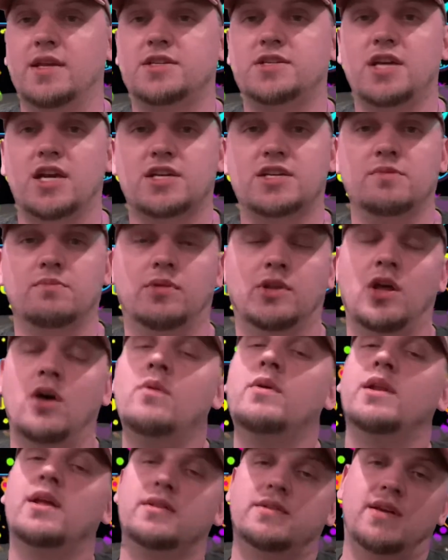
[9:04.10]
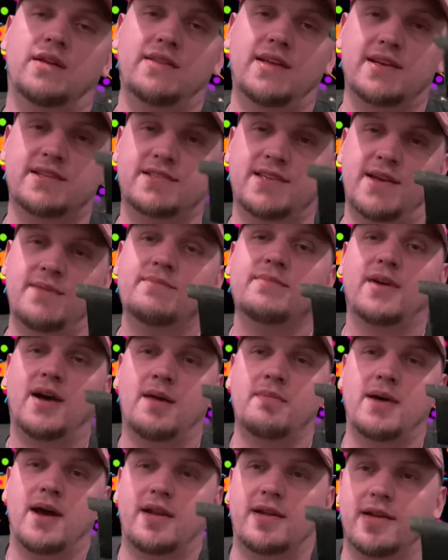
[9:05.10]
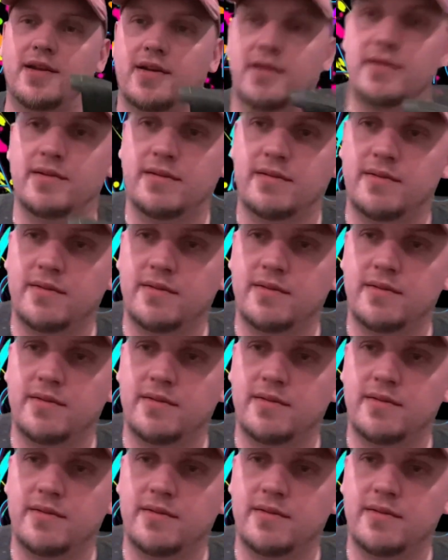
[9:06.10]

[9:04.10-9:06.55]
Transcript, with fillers: section below. And until next time, I'm out of here.